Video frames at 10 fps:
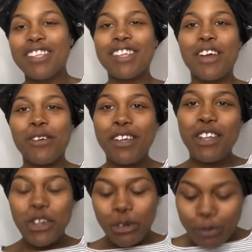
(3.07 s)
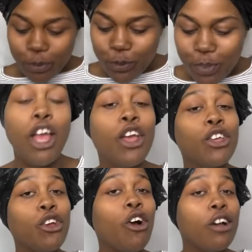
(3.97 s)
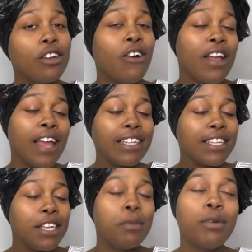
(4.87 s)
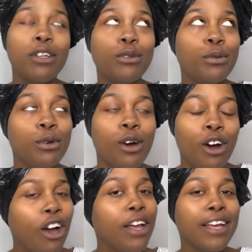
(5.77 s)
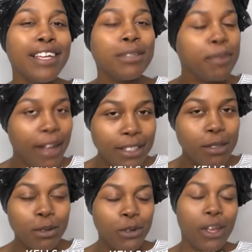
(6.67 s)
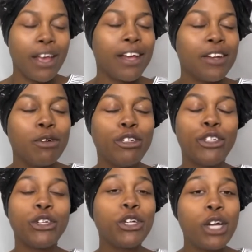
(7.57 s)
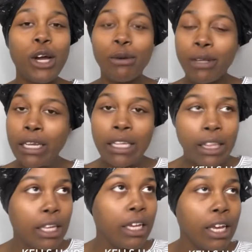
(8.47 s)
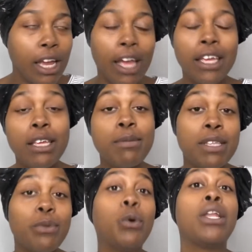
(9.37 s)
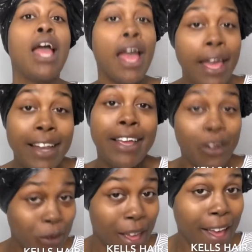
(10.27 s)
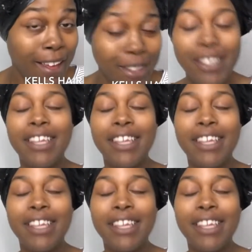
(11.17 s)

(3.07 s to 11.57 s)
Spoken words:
So, anywho, y'all know I like to keep it as raw as possible, okay? I don't sugarcoat anything. I keeps it 100, okay?